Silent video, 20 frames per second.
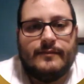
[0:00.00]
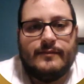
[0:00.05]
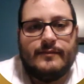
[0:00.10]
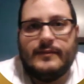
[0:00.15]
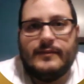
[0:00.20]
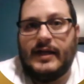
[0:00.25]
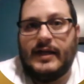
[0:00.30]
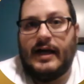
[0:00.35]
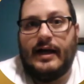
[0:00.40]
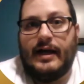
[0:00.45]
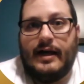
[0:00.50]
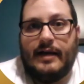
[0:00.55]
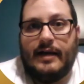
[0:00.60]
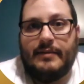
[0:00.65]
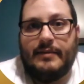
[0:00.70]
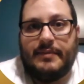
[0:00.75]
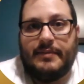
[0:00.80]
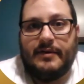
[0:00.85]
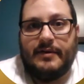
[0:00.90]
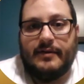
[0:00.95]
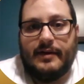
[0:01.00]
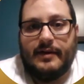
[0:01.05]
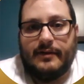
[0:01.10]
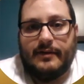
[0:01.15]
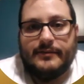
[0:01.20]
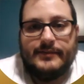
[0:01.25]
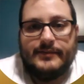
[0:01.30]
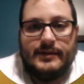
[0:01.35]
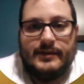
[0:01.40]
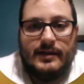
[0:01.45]
Haha, I'm up here now.
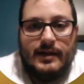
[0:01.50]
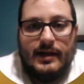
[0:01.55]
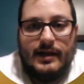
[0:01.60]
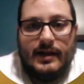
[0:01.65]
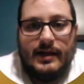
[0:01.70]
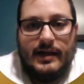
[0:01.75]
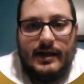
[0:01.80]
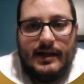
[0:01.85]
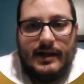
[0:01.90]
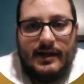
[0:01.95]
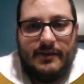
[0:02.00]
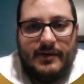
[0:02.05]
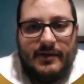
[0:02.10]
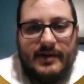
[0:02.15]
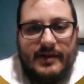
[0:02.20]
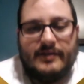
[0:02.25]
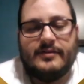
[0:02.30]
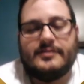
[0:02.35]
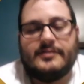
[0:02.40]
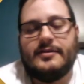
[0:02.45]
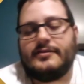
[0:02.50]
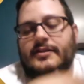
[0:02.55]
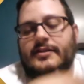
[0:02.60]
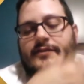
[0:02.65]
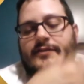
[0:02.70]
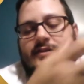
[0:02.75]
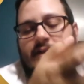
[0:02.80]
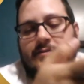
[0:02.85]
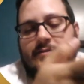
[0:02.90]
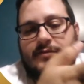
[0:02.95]
Anyway, there's tons of
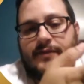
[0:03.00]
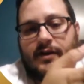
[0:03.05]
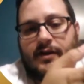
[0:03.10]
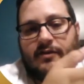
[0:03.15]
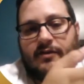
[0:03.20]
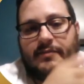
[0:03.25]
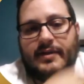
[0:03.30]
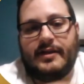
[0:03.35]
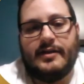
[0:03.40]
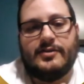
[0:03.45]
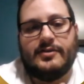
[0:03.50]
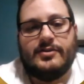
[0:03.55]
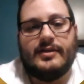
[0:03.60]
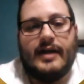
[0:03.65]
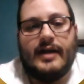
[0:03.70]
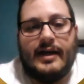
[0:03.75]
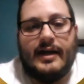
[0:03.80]
different types of phytoremediation.